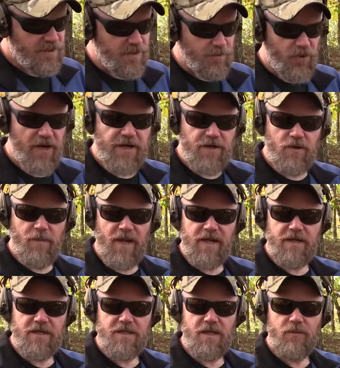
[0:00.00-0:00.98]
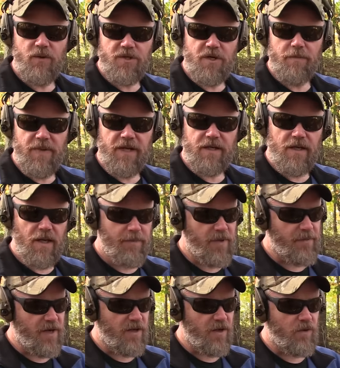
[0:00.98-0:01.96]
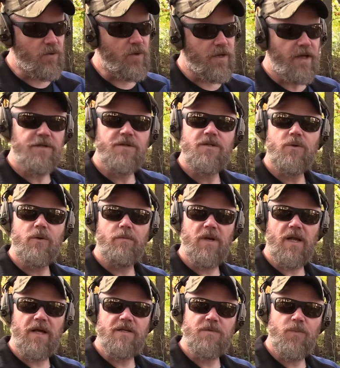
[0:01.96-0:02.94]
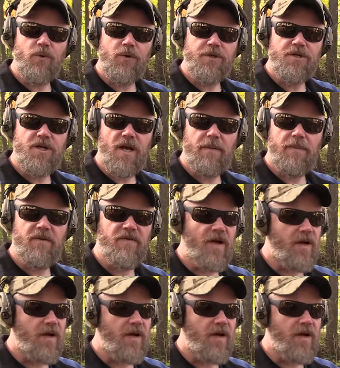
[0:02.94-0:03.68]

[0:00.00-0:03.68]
is a brand new magazine, which I picked up at my local gun store, Blythe's Sport Shop in